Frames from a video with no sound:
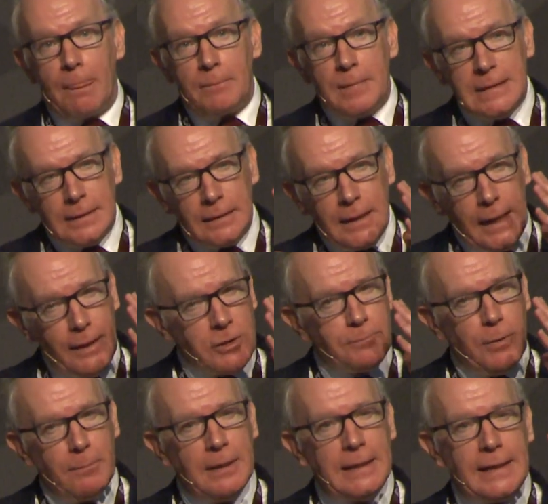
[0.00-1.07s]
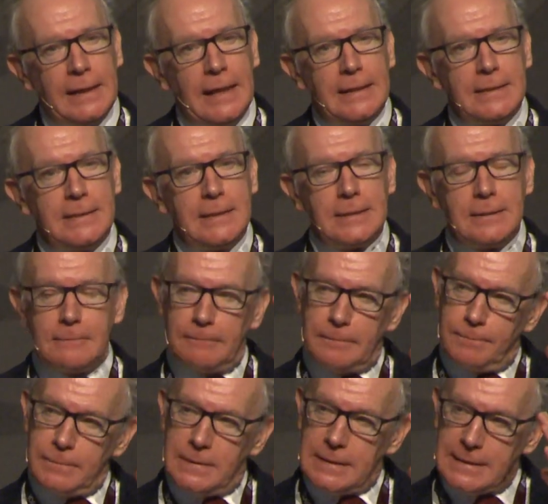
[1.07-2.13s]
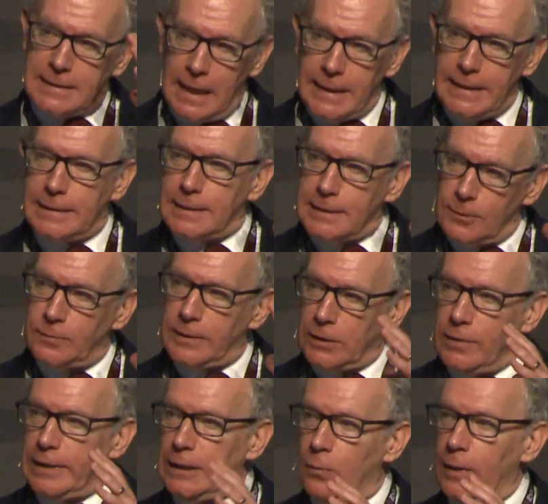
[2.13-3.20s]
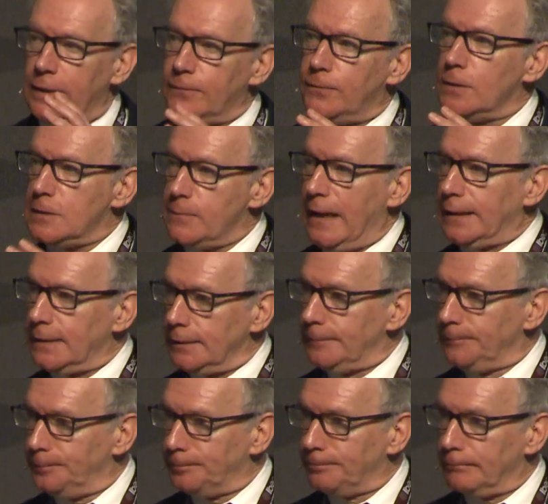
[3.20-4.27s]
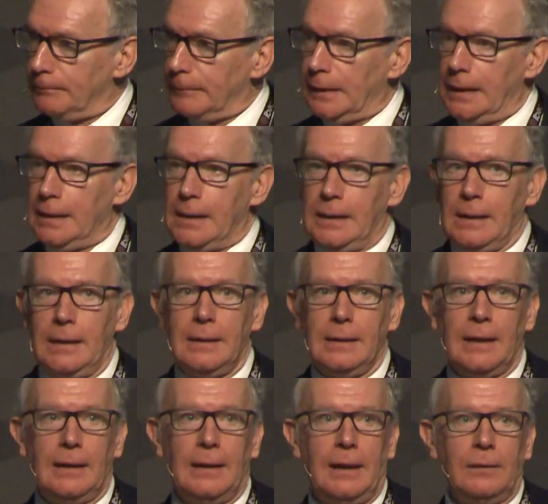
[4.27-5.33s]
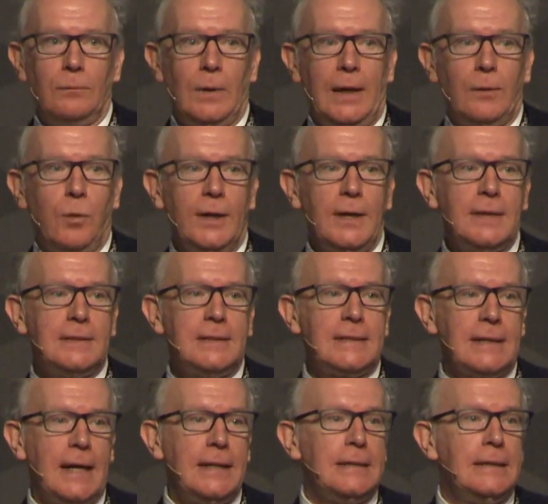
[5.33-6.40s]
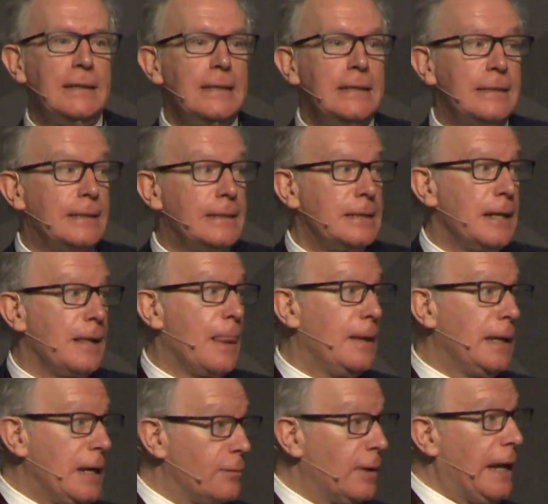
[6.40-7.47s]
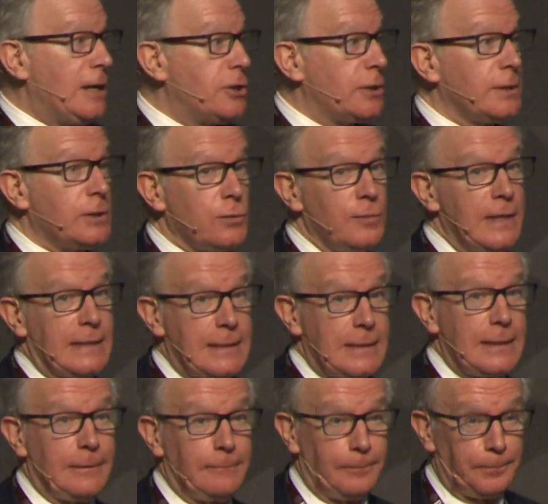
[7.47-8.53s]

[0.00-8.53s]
is that the Irish public has decided something really quite fundamental. And what it's decided is in relation to risk.